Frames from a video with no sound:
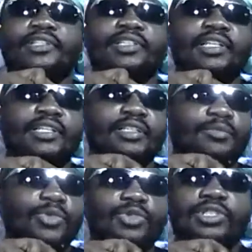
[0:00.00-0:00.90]
And then the
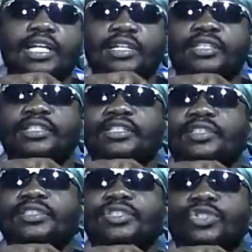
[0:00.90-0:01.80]
Most High
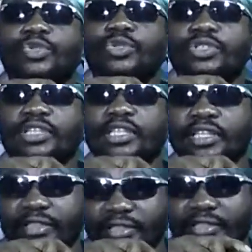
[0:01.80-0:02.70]
showed us a
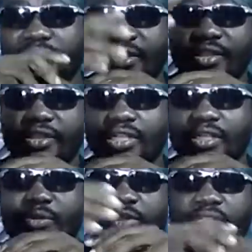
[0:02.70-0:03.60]
bit. That
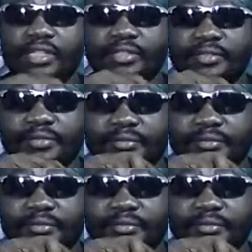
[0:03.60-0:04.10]
a question?